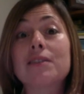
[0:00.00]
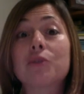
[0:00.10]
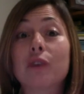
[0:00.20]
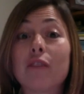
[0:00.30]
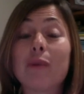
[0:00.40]
to
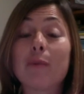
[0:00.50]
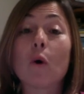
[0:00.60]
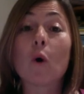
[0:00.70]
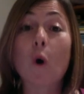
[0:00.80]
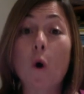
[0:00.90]
give
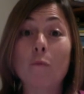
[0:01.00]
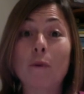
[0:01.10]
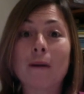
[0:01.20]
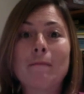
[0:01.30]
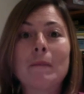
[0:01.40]
people hope.
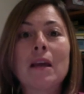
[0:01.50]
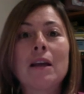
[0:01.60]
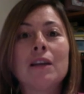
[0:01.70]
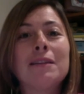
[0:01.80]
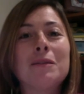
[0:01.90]

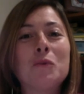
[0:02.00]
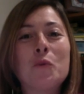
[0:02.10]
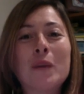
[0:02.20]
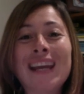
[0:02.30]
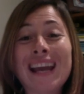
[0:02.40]

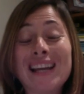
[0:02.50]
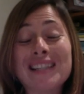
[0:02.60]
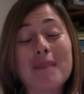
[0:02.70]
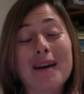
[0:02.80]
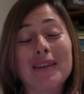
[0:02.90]
We as
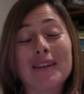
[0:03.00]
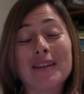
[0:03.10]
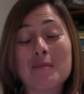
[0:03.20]
mother